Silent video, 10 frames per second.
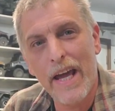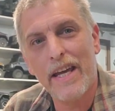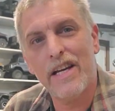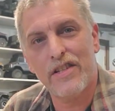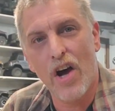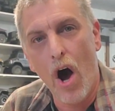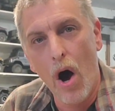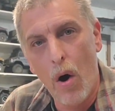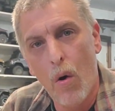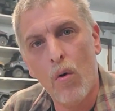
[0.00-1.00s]
his
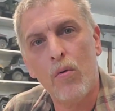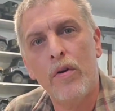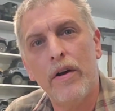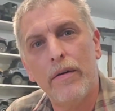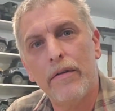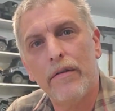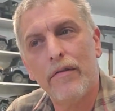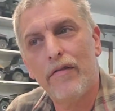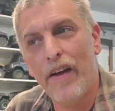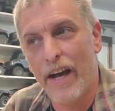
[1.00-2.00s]
own
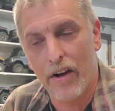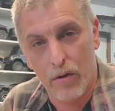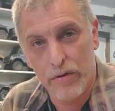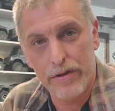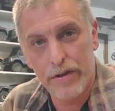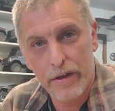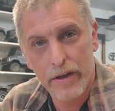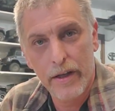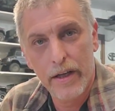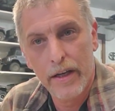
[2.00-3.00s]
vehicles.
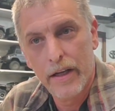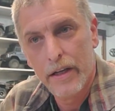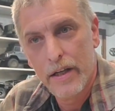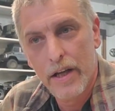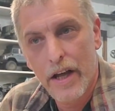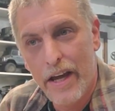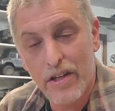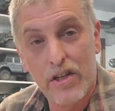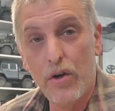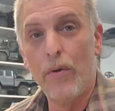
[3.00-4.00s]
He's
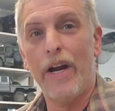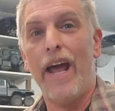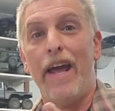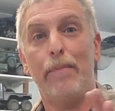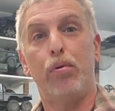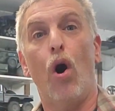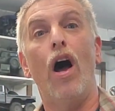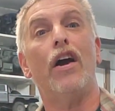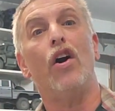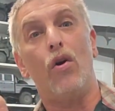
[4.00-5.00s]
doing a
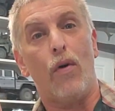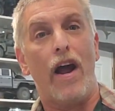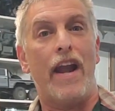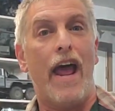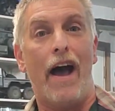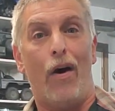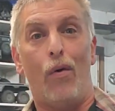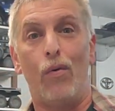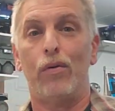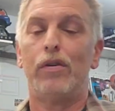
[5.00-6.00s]
Bronco right now,
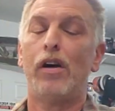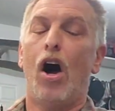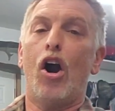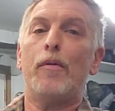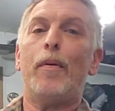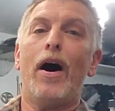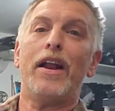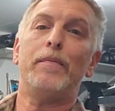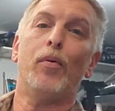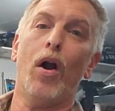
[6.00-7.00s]
hard
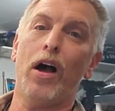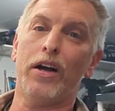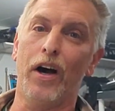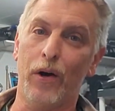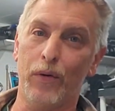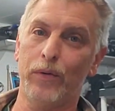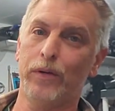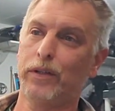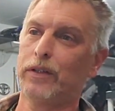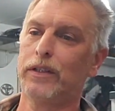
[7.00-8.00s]
body Bronco,
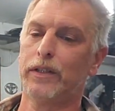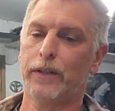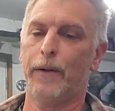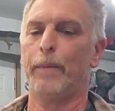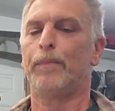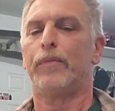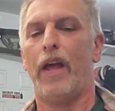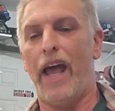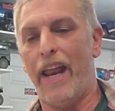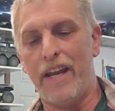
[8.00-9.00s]

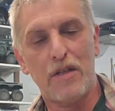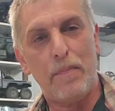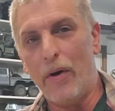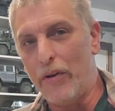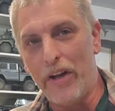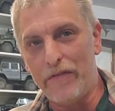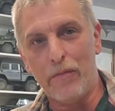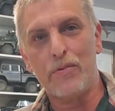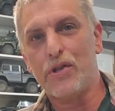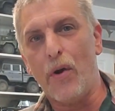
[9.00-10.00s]
and he's building it
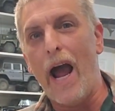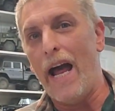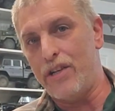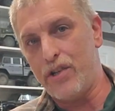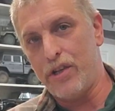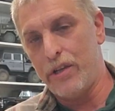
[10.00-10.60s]
from scratch.